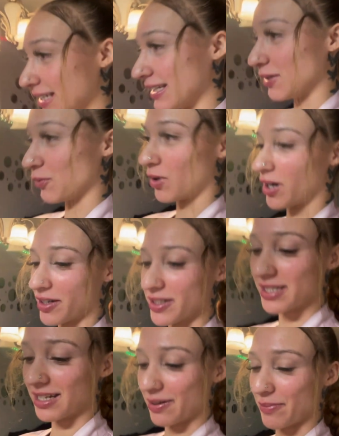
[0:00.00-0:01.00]
in the water
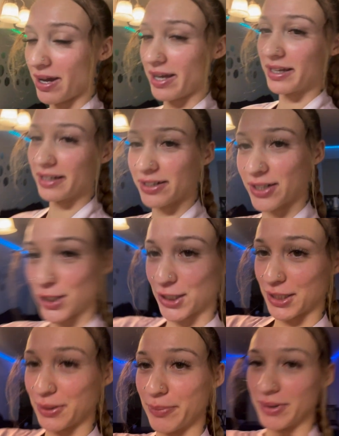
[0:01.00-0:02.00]
to get my end
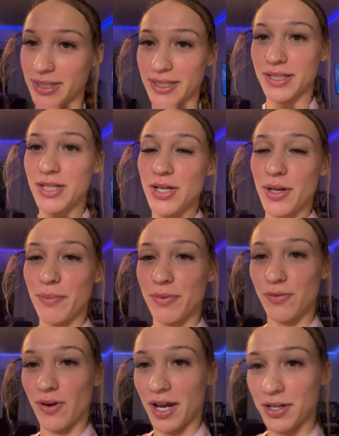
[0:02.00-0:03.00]
curly, but
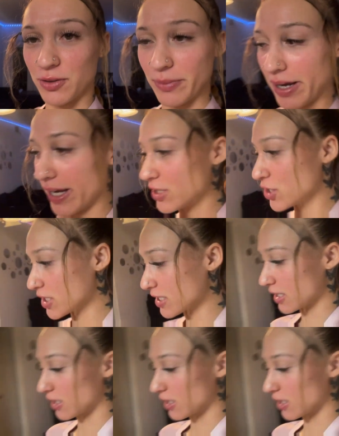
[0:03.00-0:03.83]
before I do my edges and